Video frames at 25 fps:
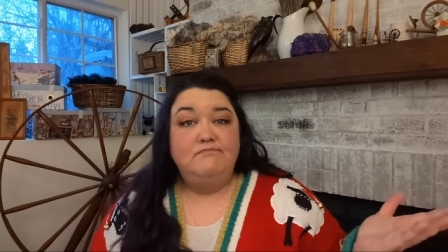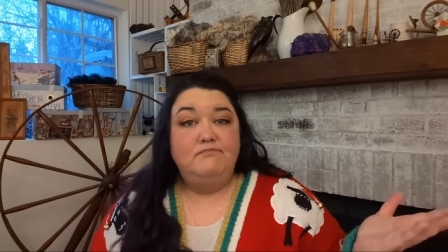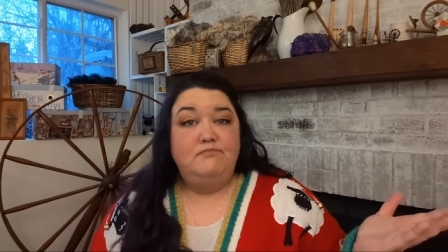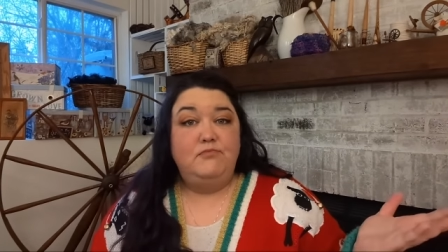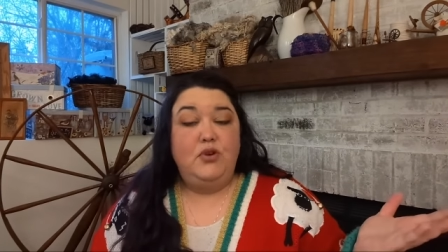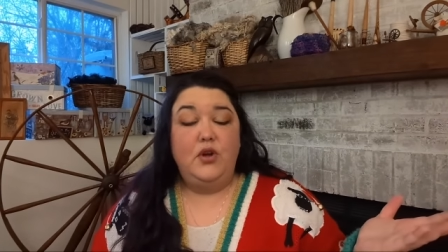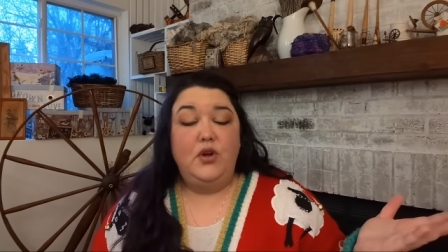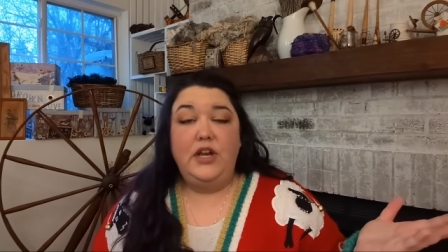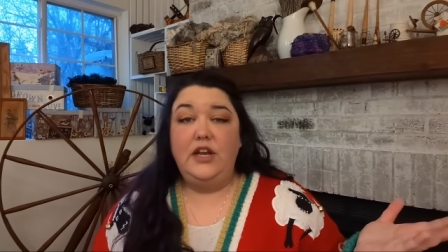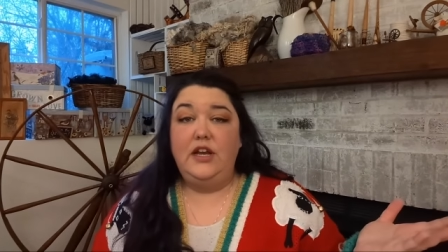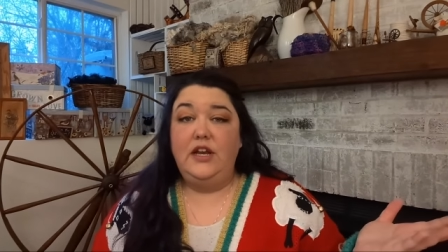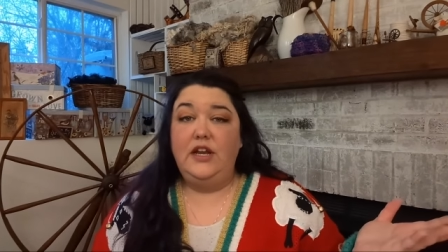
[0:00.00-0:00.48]

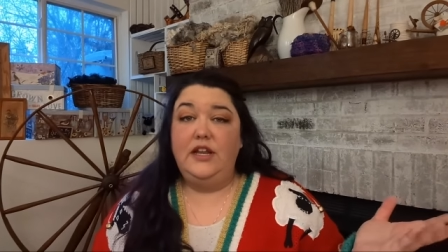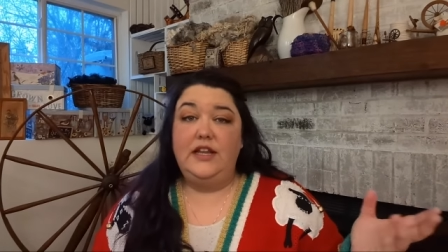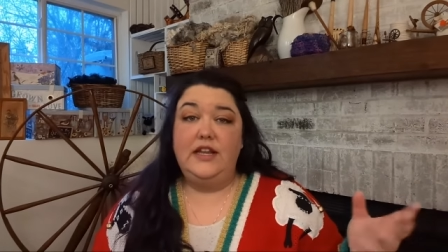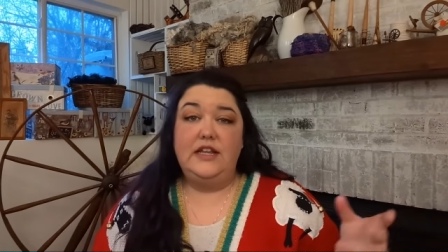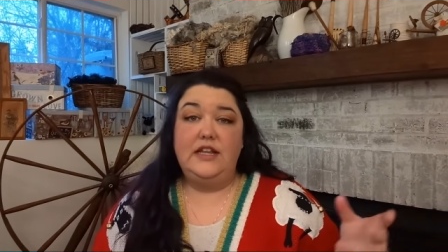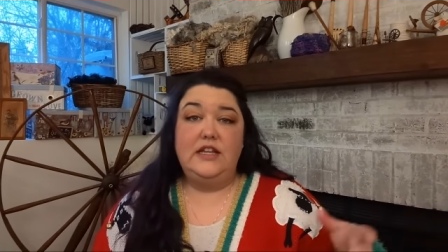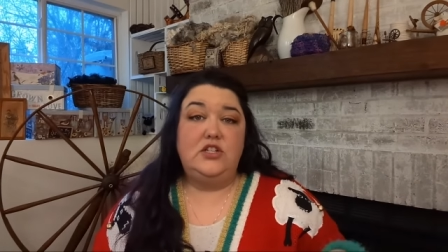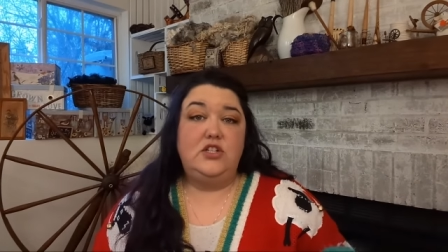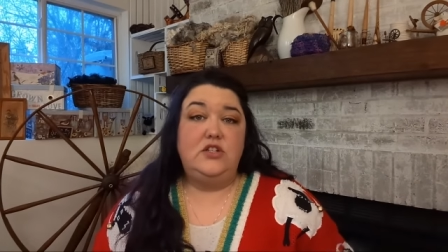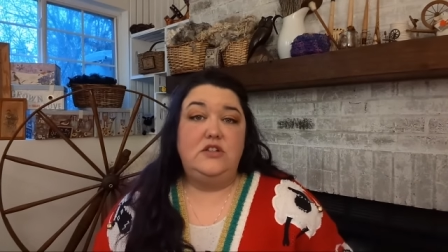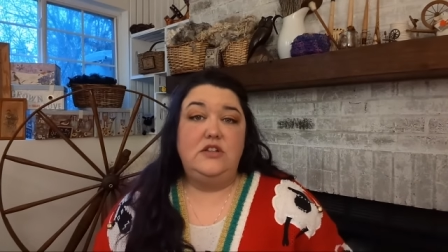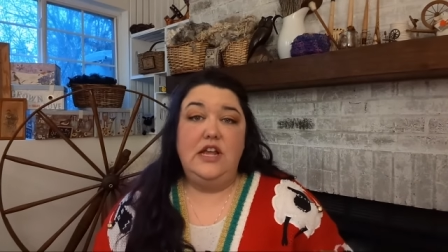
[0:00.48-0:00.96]
Put it in
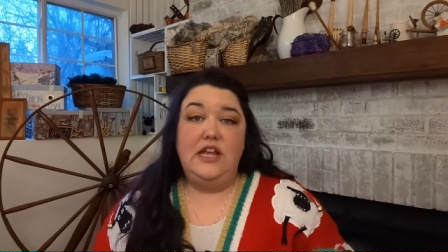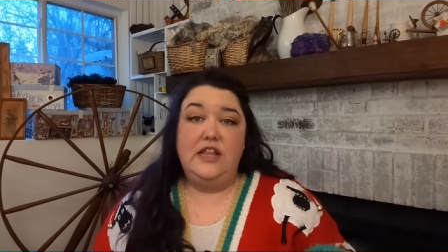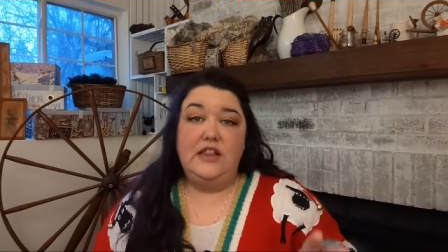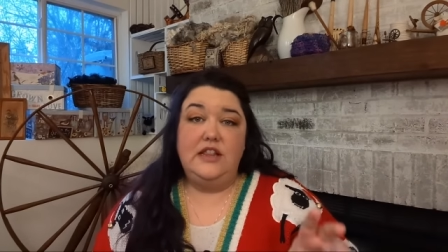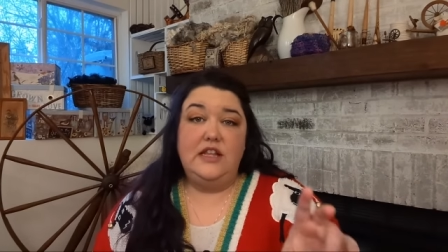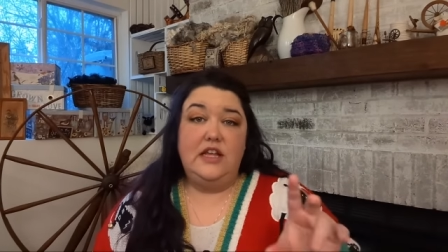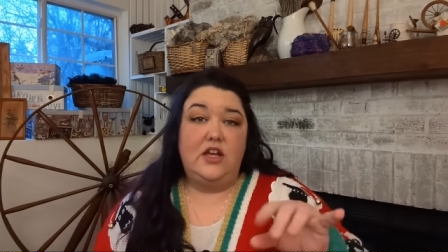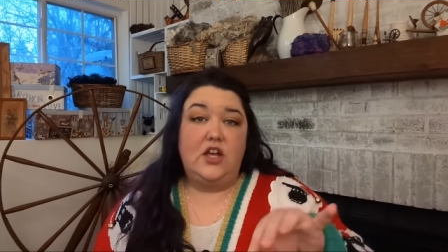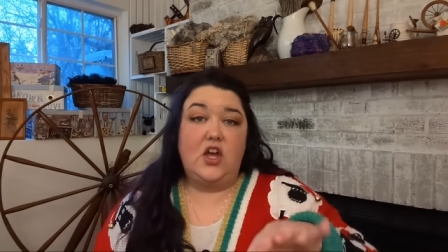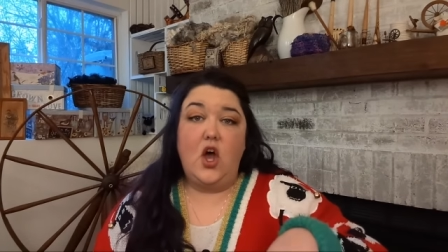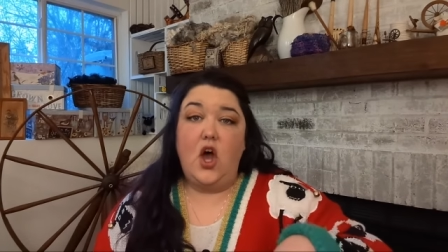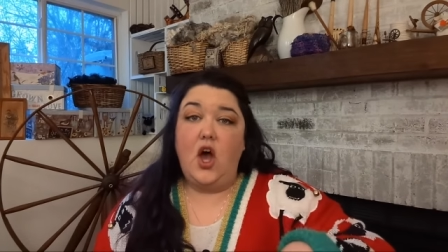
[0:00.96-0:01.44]
the in
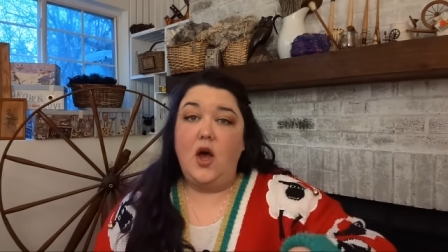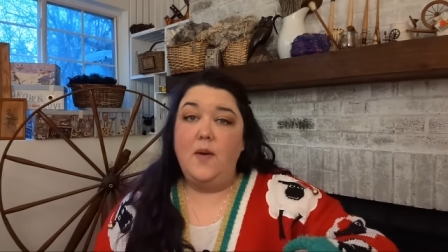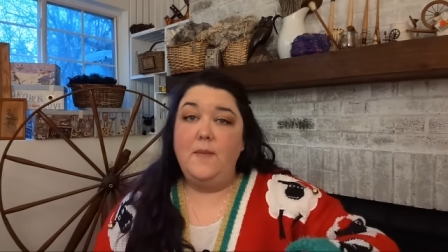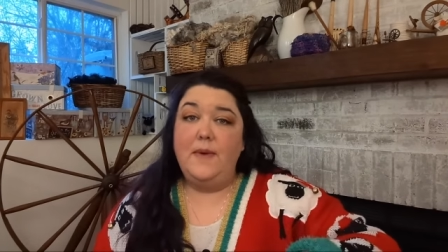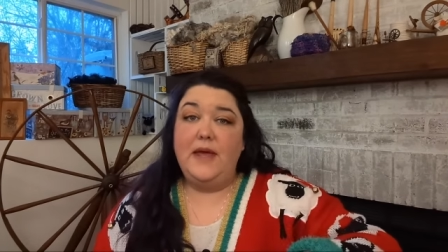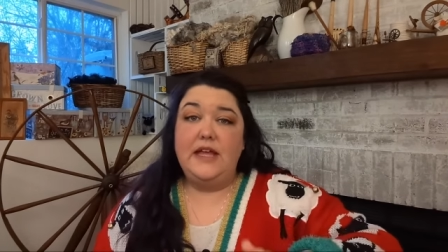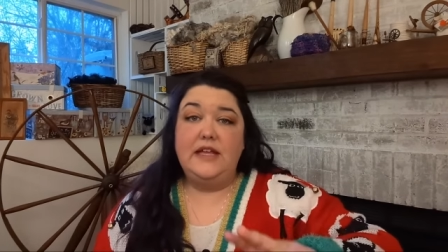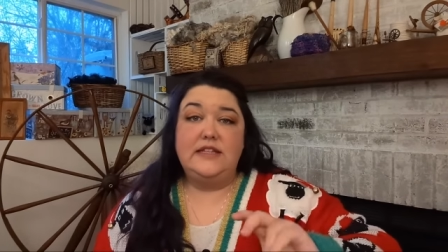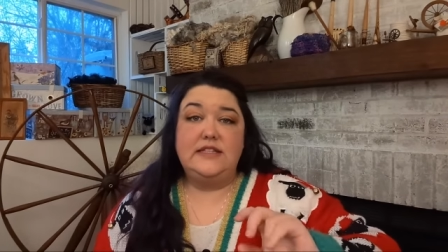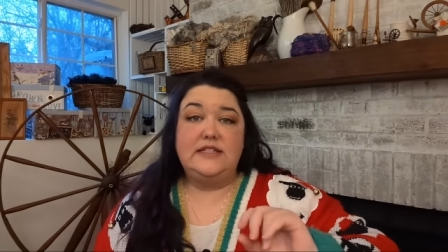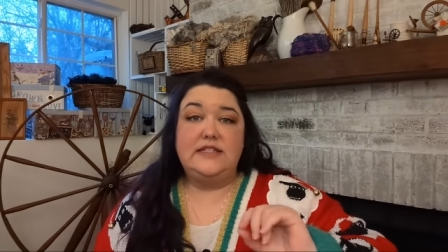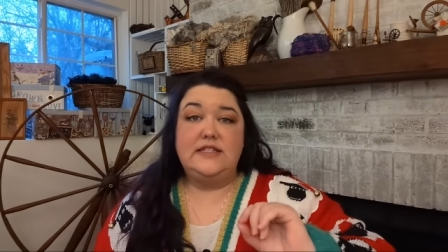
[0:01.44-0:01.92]
the
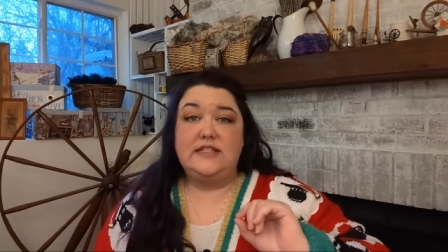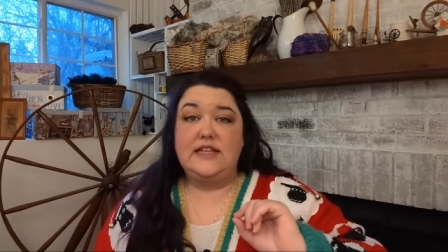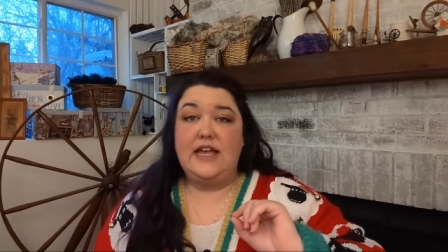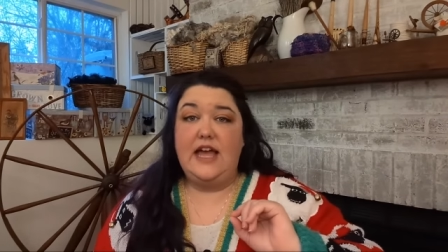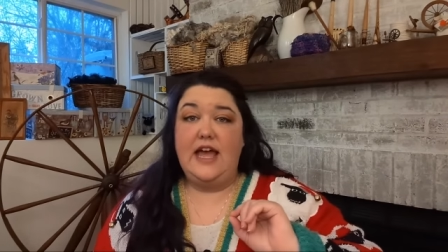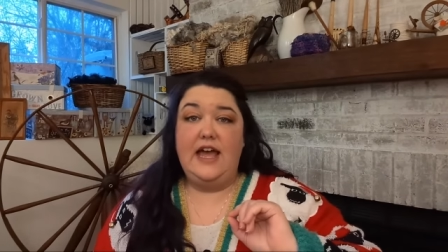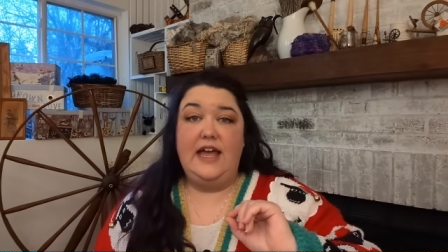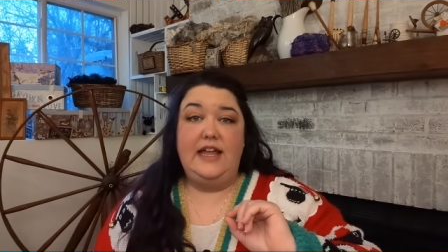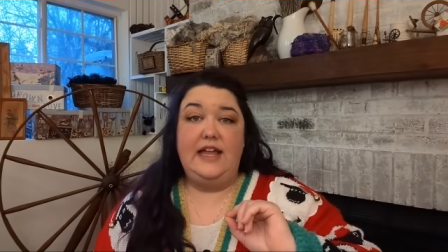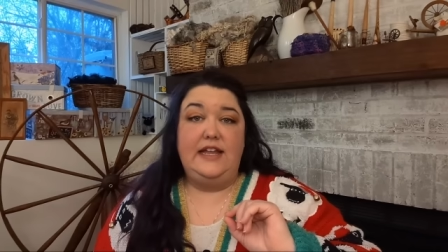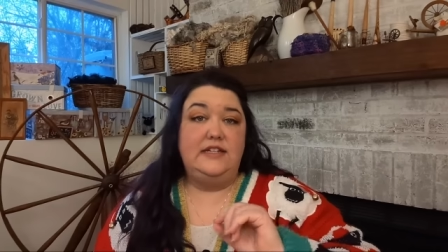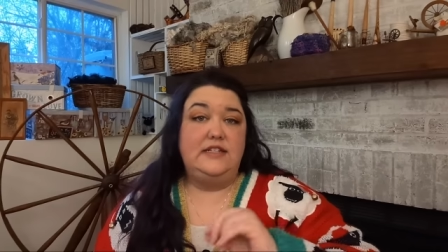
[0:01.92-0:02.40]
comments
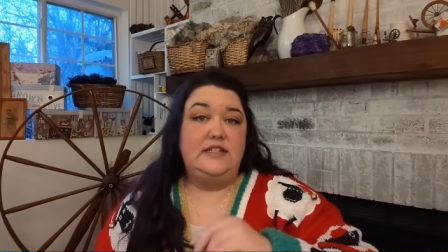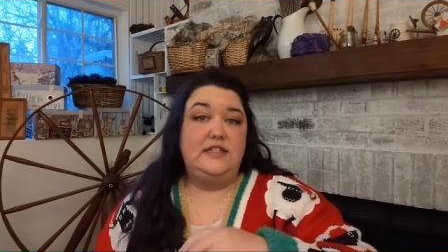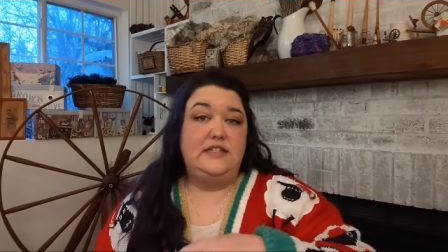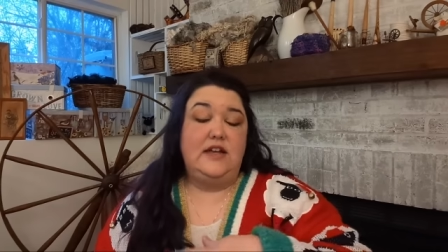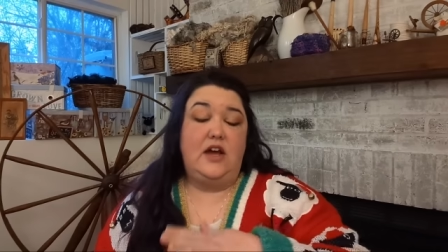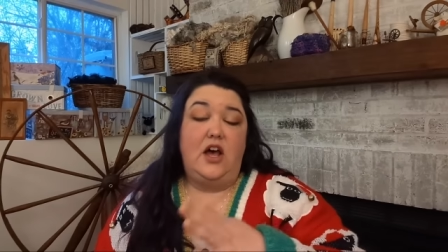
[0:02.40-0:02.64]
and